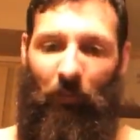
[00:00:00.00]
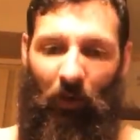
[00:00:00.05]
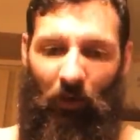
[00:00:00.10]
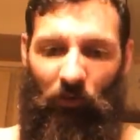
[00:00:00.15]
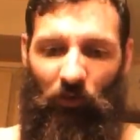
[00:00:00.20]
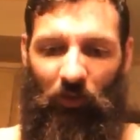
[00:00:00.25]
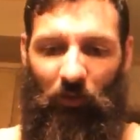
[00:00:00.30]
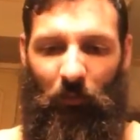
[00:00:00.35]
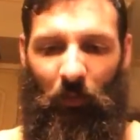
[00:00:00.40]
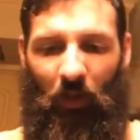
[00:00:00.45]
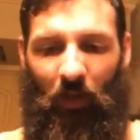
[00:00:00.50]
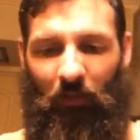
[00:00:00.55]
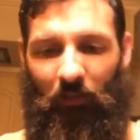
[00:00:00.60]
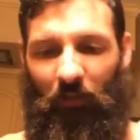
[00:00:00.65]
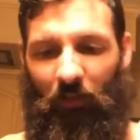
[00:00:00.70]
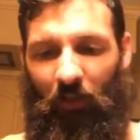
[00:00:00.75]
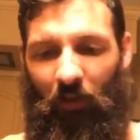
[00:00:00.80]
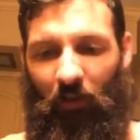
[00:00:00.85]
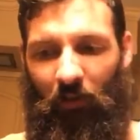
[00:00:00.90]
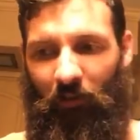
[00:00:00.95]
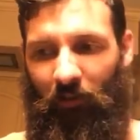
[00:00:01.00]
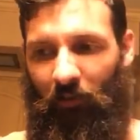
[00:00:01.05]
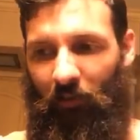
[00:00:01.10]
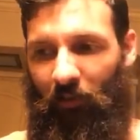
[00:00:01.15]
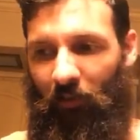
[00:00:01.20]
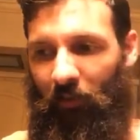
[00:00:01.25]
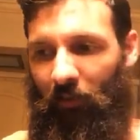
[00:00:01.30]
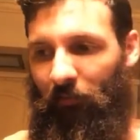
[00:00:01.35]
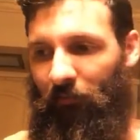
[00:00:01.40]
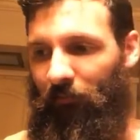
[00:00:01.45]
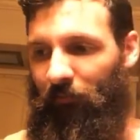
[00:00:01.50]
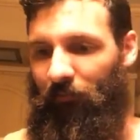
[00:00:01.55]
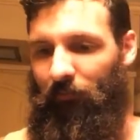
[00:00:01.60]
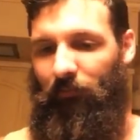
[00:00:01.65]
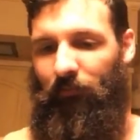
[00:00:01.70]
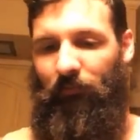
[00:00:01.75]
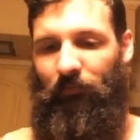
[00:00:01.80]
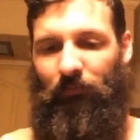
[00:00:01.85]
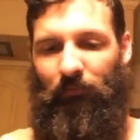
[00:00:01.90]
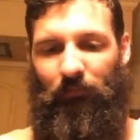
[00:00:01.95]
sheet back there. It's
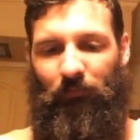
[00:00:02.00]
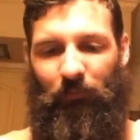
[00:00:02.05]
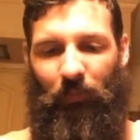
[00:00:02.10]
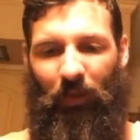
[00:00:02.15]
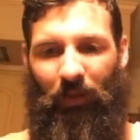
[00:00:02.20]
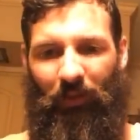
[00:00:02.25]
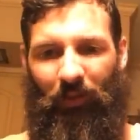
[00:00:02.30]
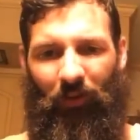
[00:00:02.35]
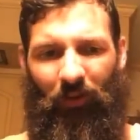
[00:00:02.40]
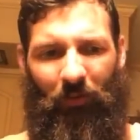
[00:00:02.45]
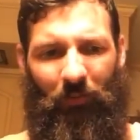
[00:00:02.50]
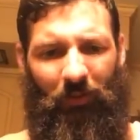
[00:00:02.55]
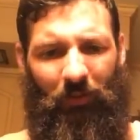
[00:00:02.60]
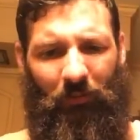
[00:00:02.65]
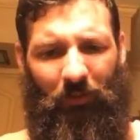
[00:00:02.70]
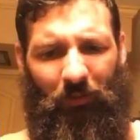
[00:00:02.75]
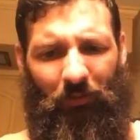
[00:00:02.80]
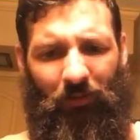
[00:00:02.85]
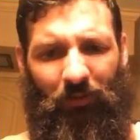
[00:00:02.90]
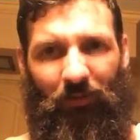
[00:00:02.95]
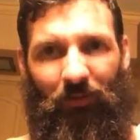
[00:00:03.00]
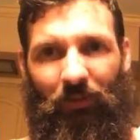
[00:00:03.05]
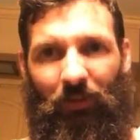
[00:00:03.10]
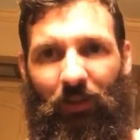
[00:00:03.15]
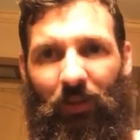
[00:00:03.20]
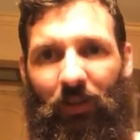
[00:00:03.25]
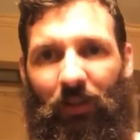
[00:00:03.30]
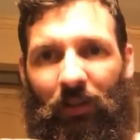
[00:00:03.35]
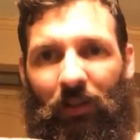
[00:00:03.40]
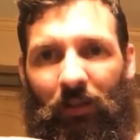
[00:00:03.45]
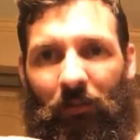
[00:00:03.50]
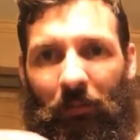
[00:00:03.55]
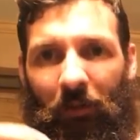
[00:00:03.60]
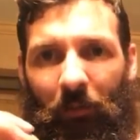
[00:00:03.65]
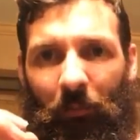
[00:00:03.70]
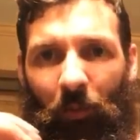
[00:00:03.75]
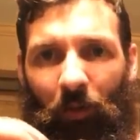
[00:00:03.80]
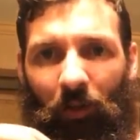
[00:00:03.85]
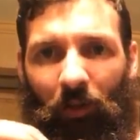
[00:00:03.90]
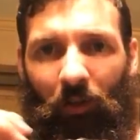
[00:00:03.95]
polycarbonate maybe
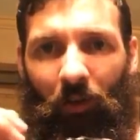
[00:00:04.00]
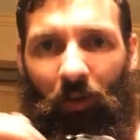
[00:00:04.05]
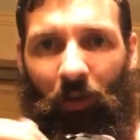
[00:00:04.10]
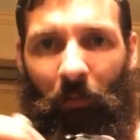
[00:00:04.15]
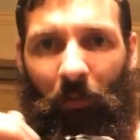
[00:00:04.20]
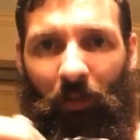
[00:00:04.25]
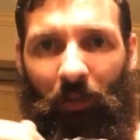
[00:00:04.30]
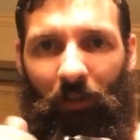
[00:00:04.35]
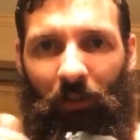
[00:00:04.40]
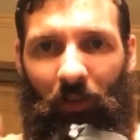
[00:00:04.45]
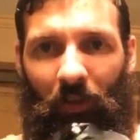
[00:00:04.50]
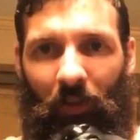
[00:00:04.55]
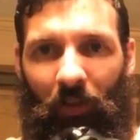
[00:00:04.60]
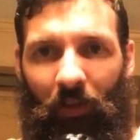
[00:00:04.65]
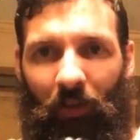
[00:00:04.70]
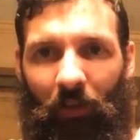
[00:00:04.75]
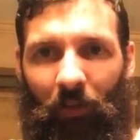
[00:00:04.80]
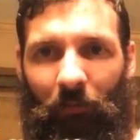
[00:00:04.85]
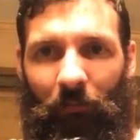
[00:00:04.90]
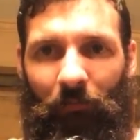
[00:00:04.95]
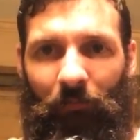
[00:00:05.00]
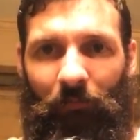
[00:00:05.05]
polycarbonate.